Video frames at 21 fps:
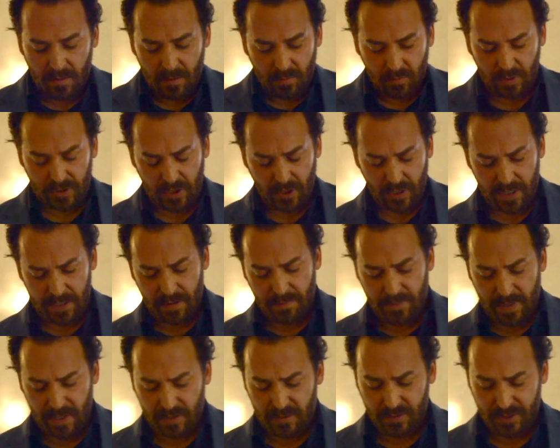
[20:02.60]
Returning to
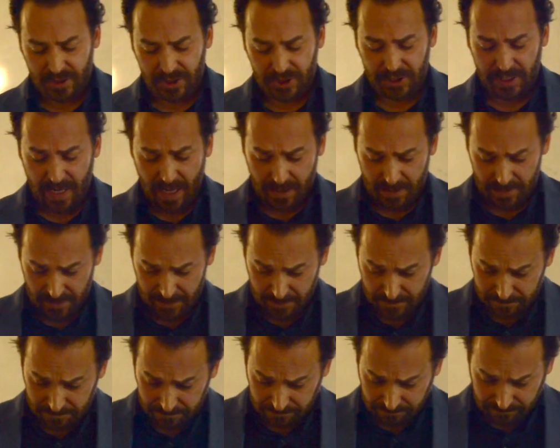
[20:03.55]
mere Christianity,
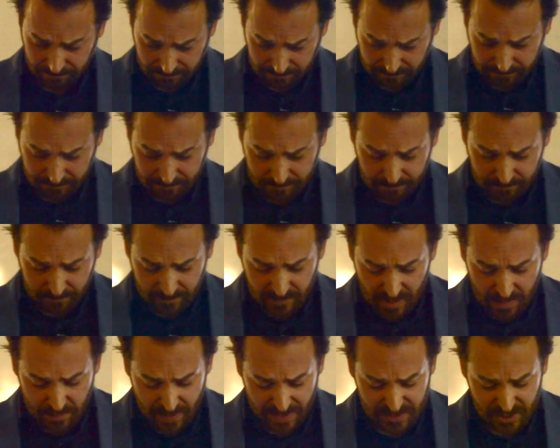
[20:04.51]

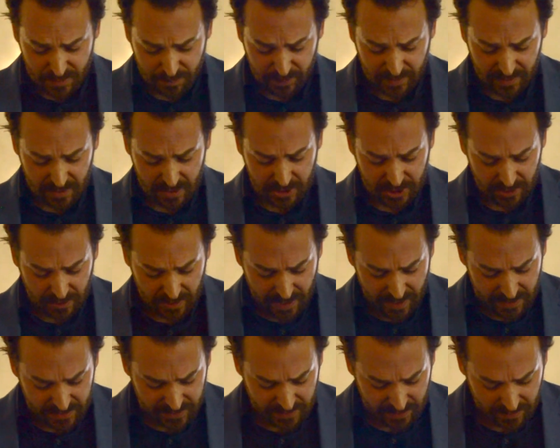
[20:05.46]
by
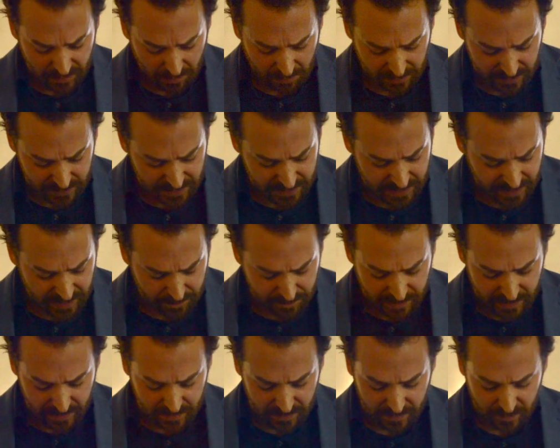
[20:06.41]
spiritualizing or
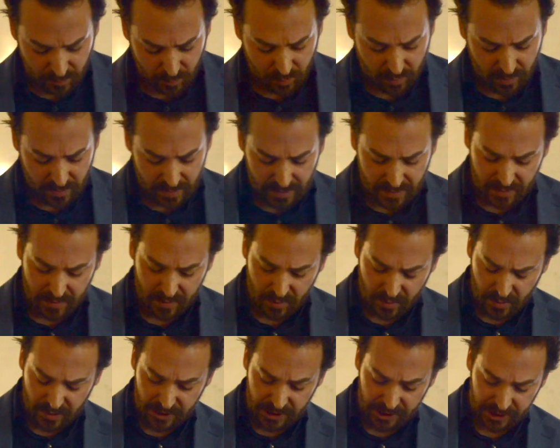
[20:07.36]
deepening the word
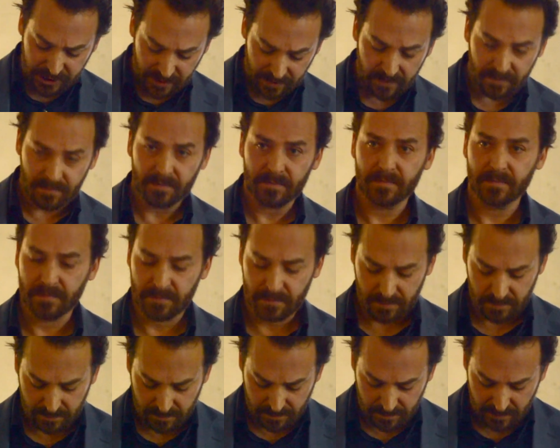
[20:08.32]
Christian,
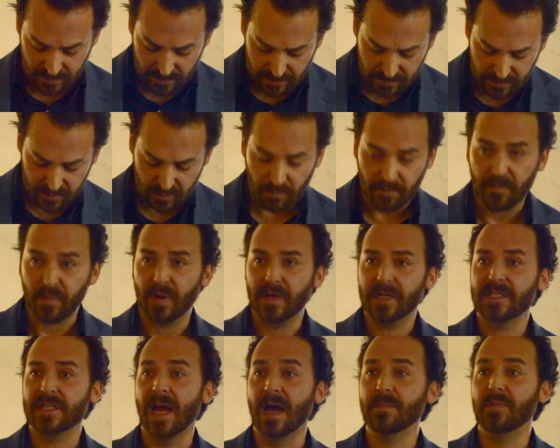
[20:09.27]
so for
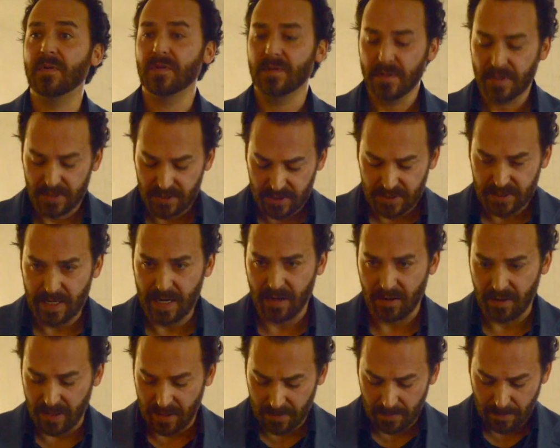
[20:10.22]
example,
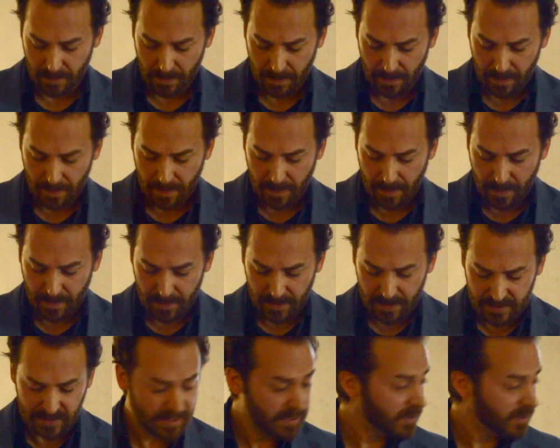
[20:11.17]
Sarah is a